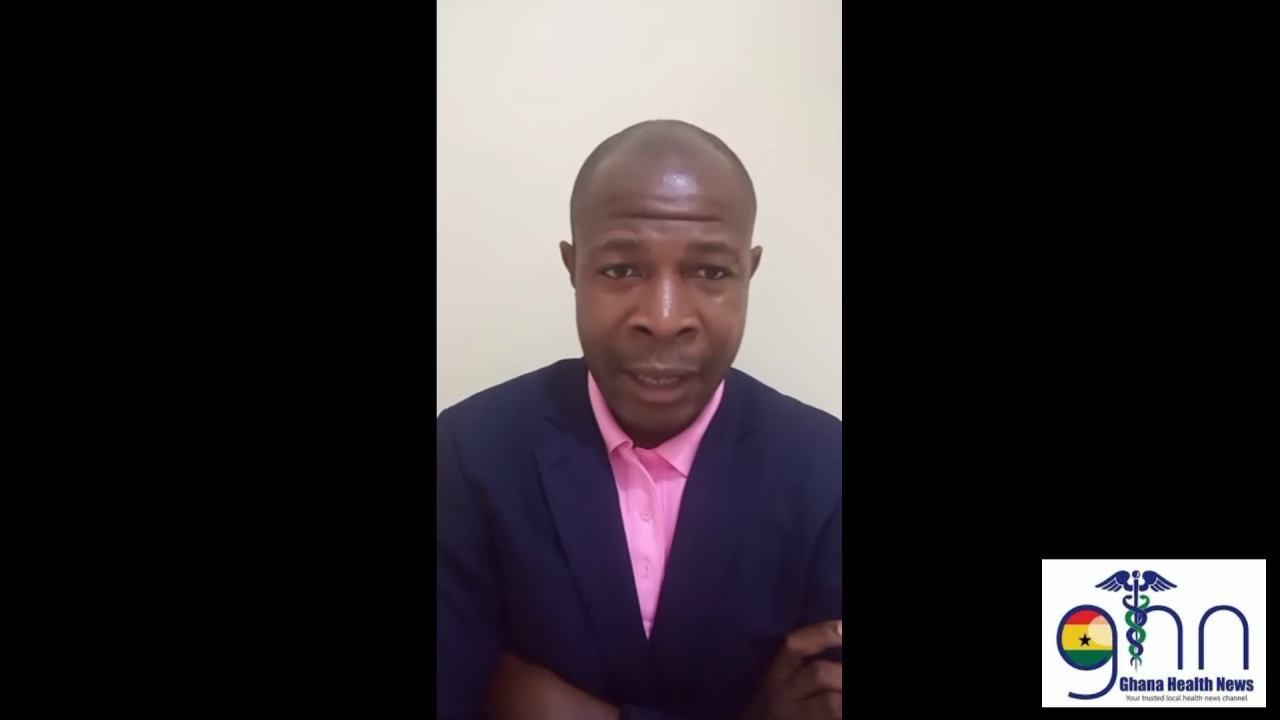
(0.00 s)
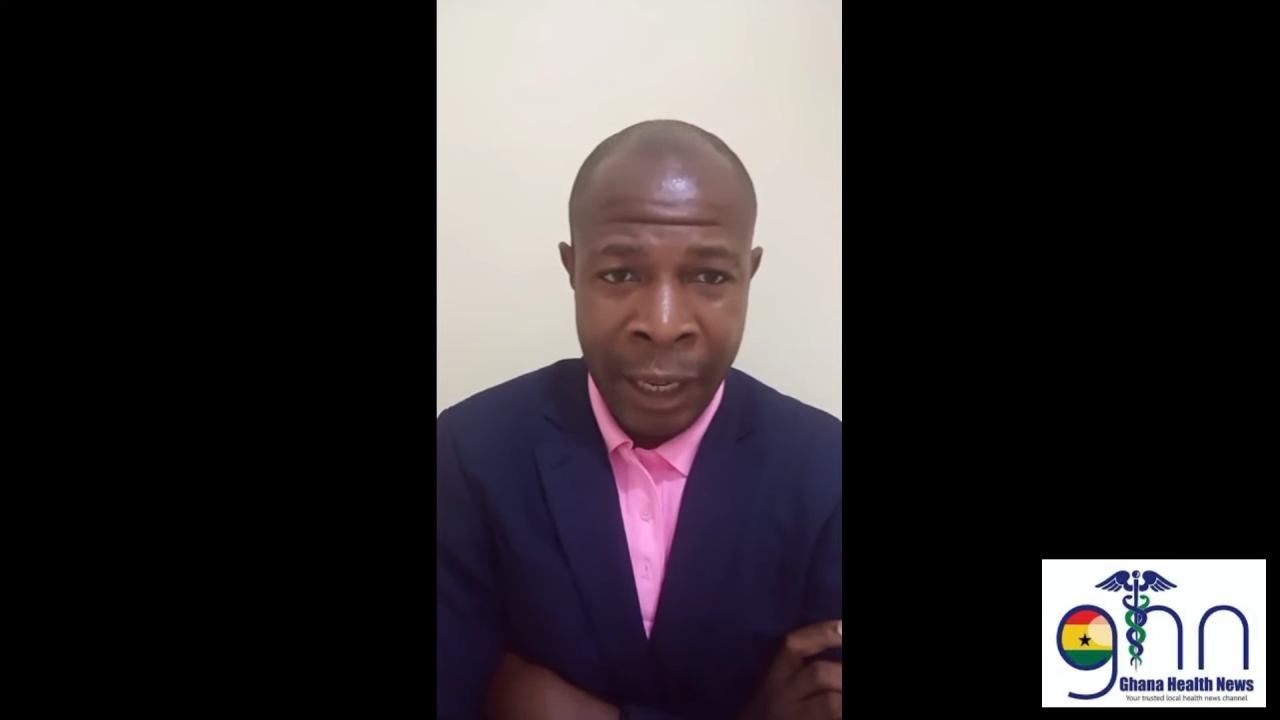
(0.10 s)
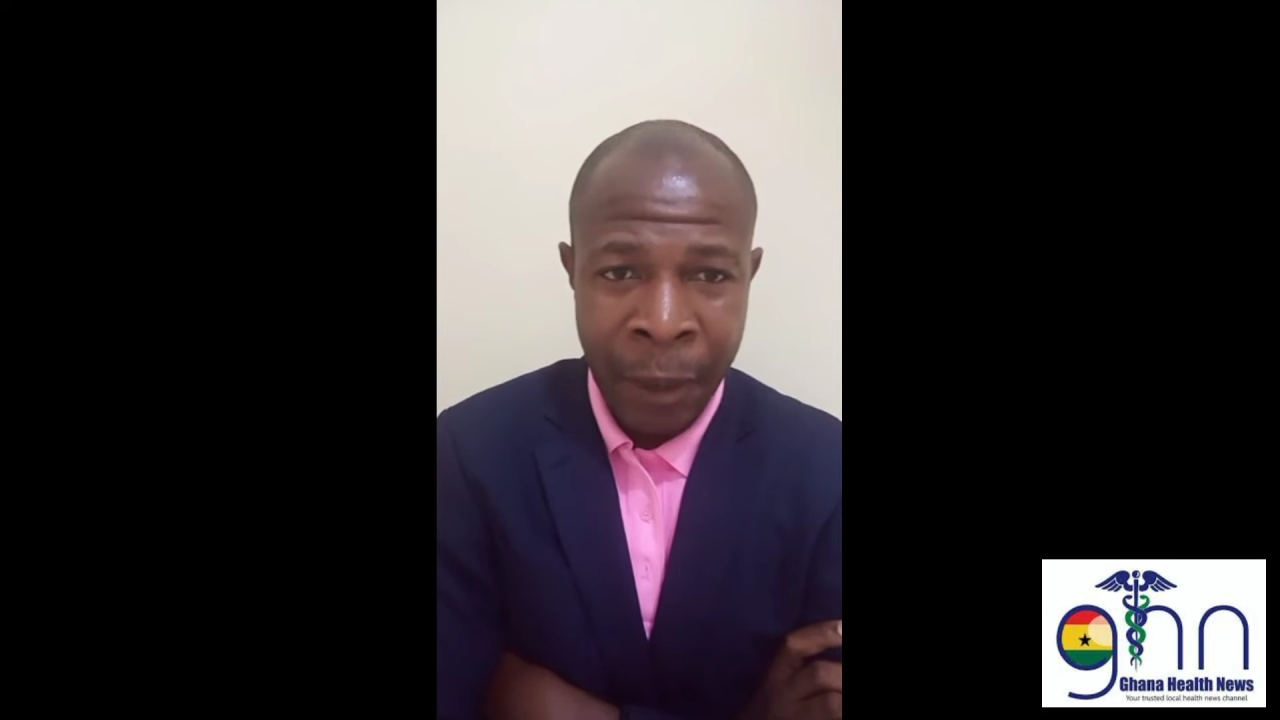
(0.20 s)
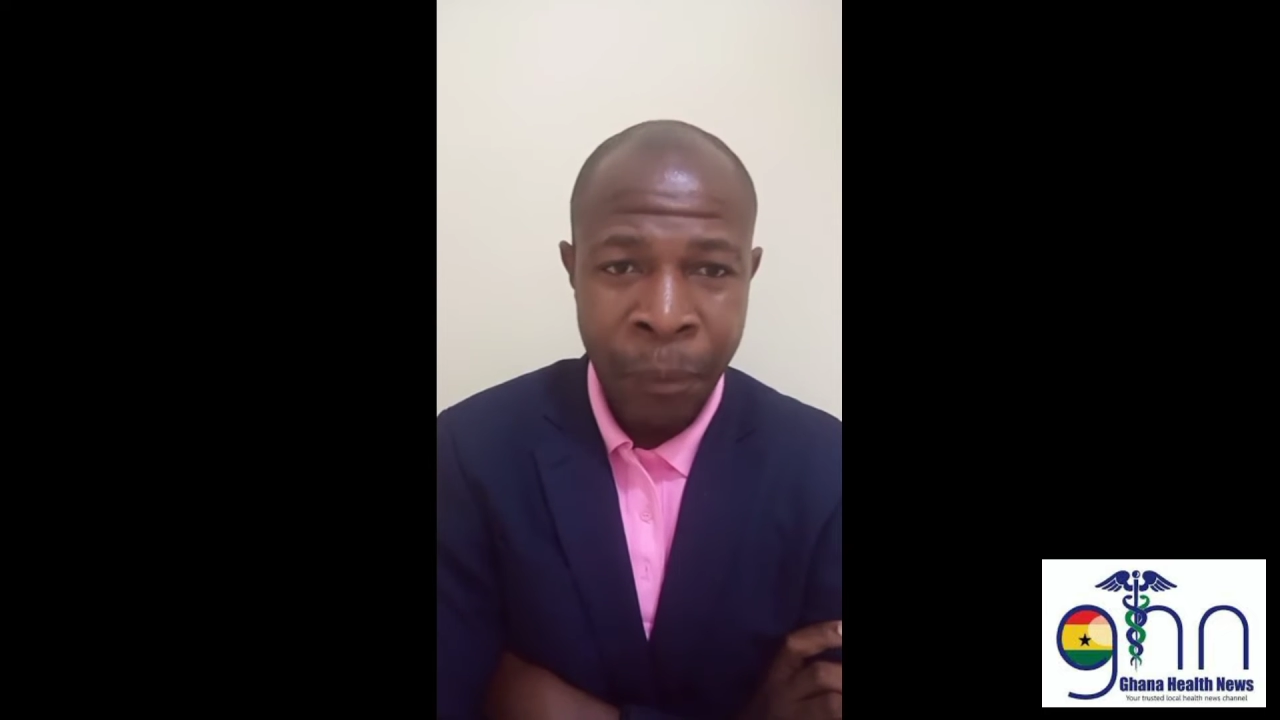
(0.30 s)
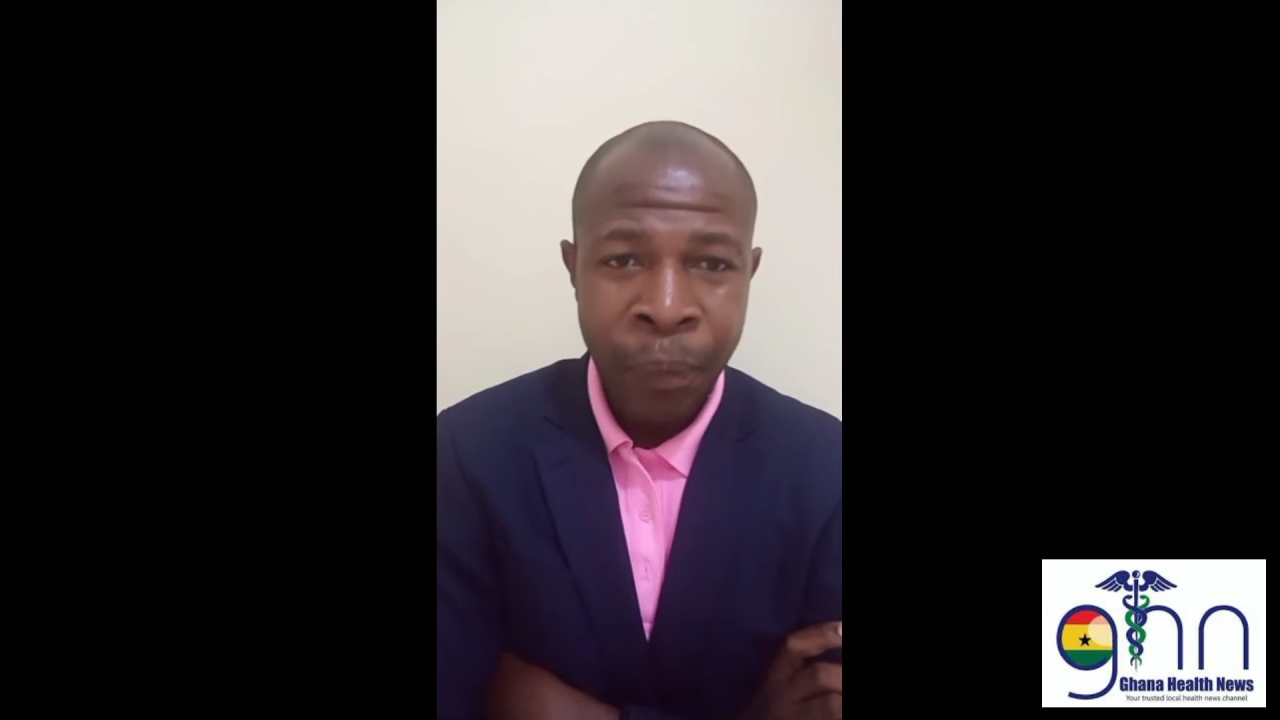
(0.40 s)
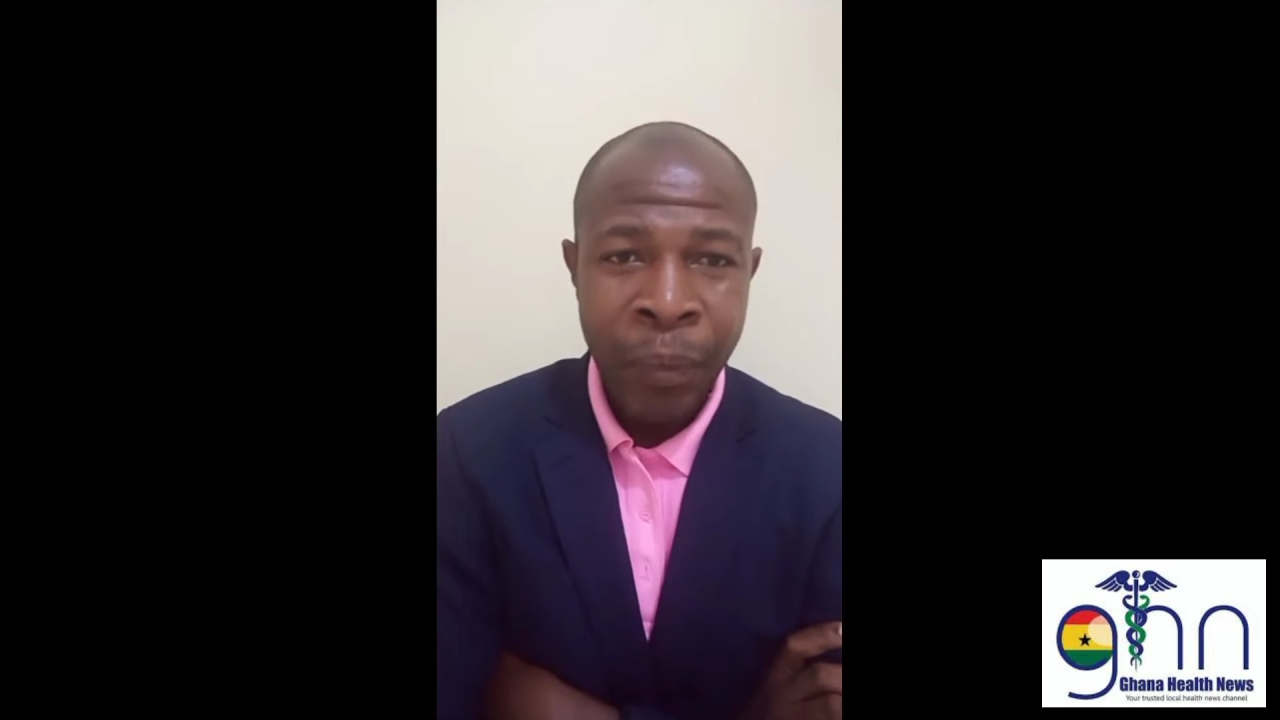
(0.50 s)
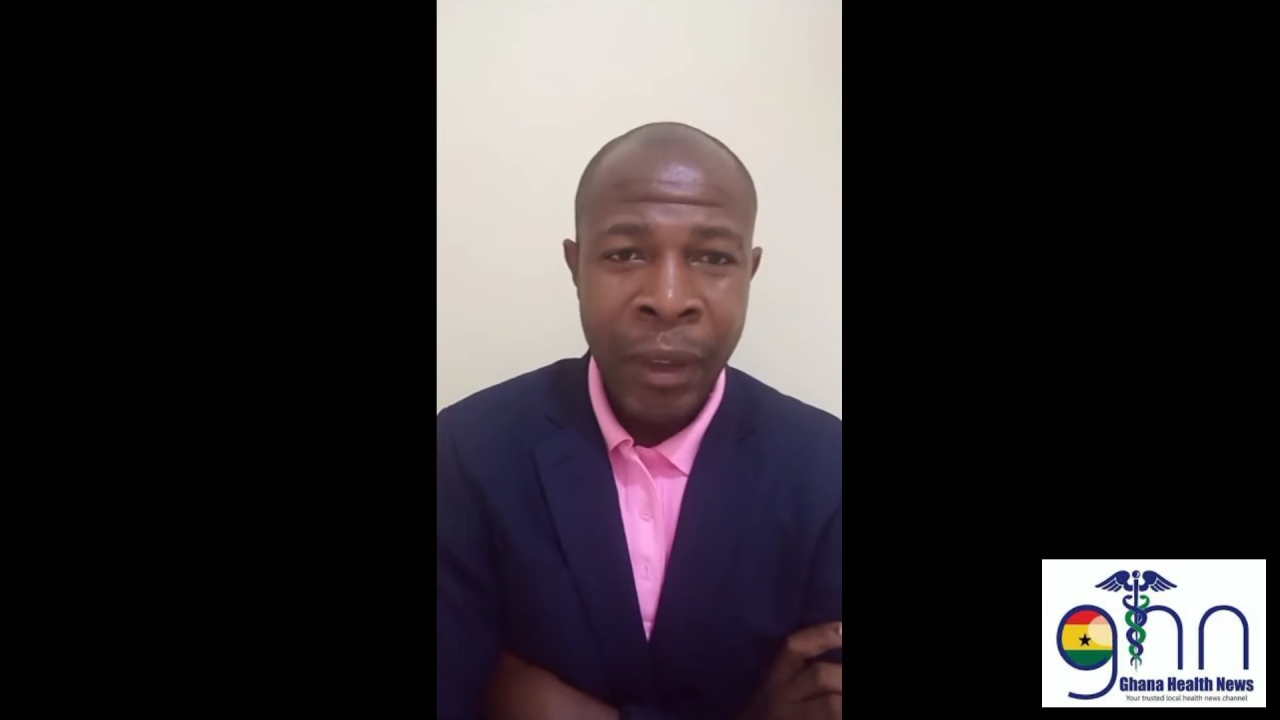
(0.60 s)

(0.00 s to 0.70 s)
Day,